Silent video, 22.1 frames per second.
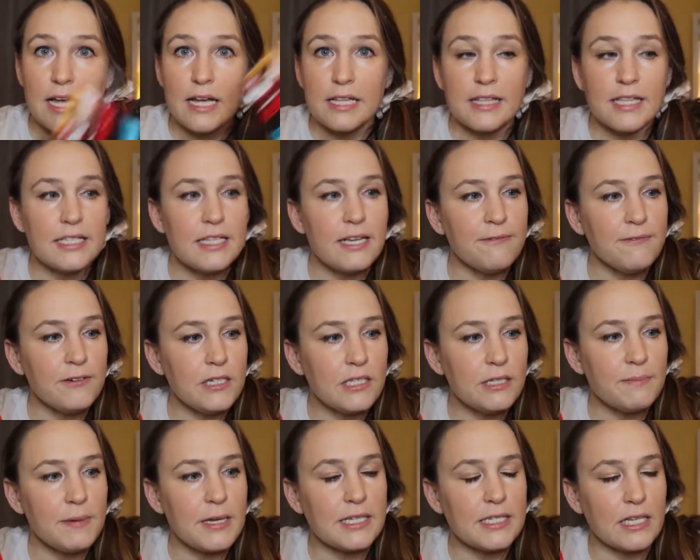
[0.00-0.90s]
The difference
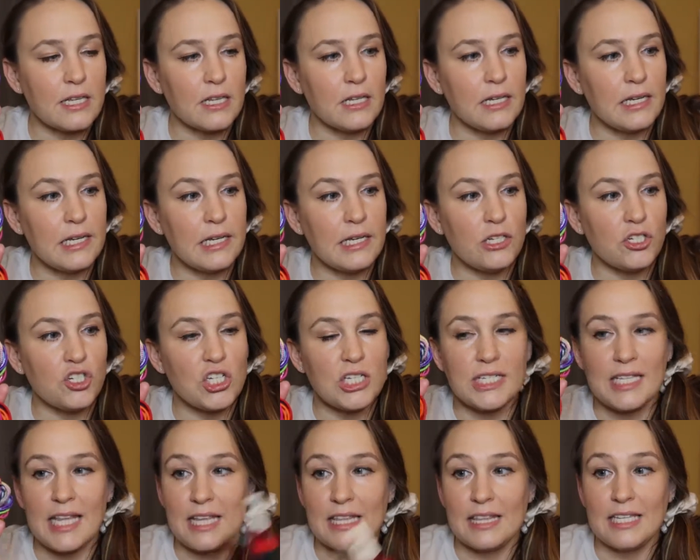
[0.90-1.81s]
basically is
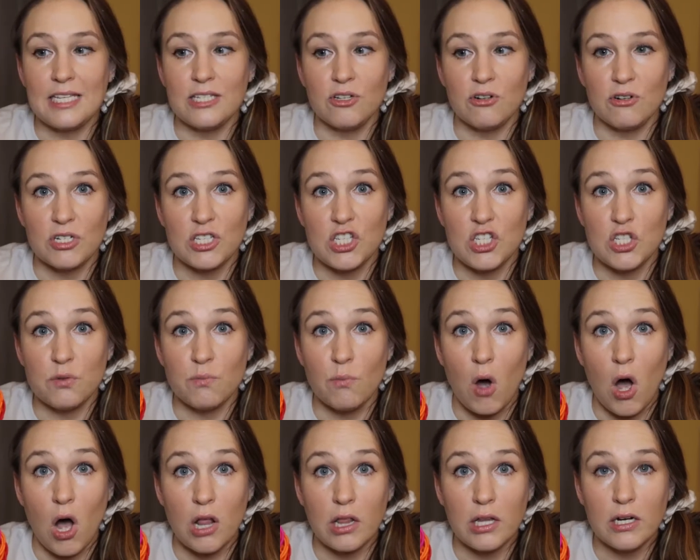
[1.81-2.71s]
just that these are
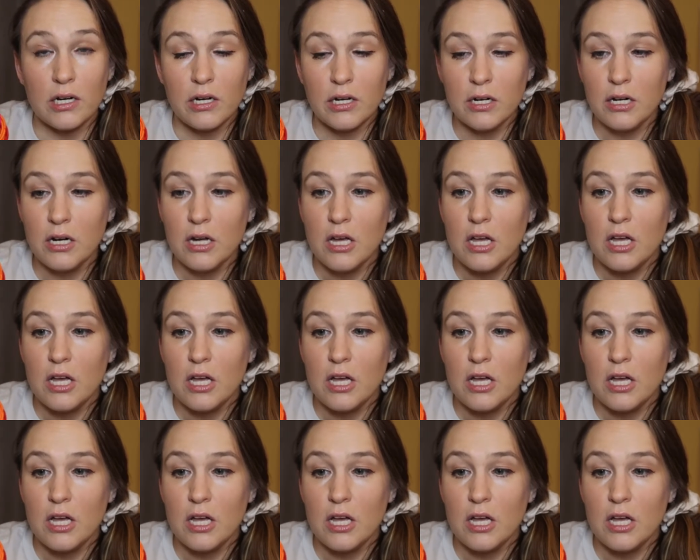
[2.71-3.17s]
smaller,